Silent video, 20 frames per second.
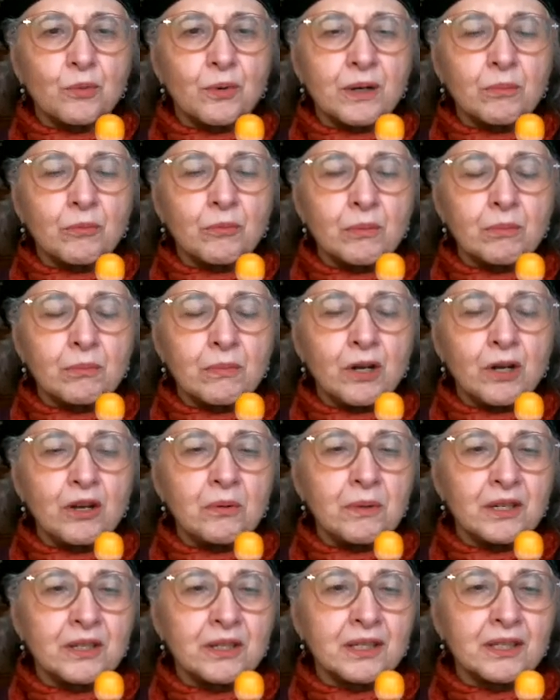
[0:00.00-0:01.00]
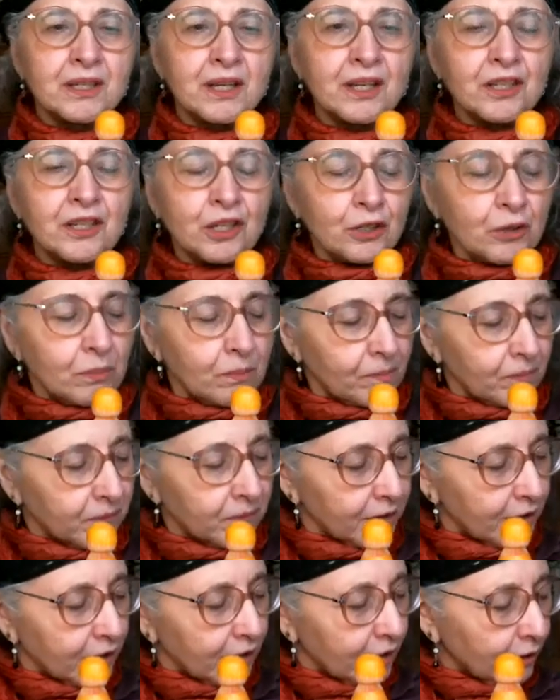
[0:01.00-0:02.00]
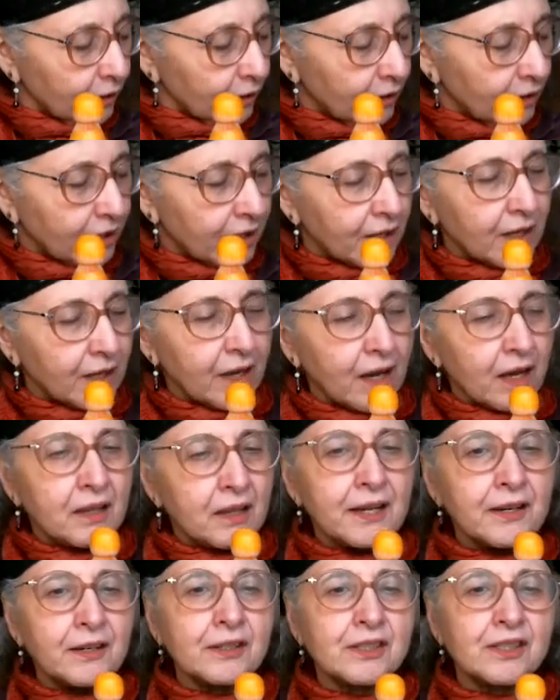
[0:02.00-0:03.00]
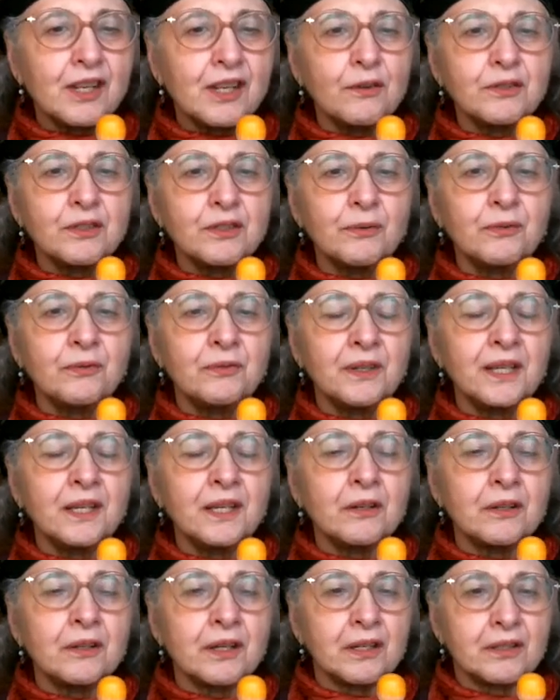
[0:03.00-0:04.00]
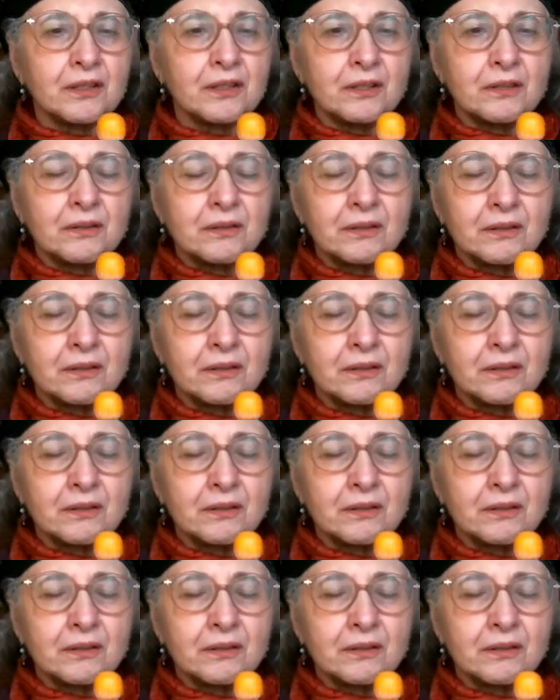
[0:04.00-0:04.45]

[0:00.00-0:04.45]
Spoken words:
for one more moment? And can you allow yourself to feel it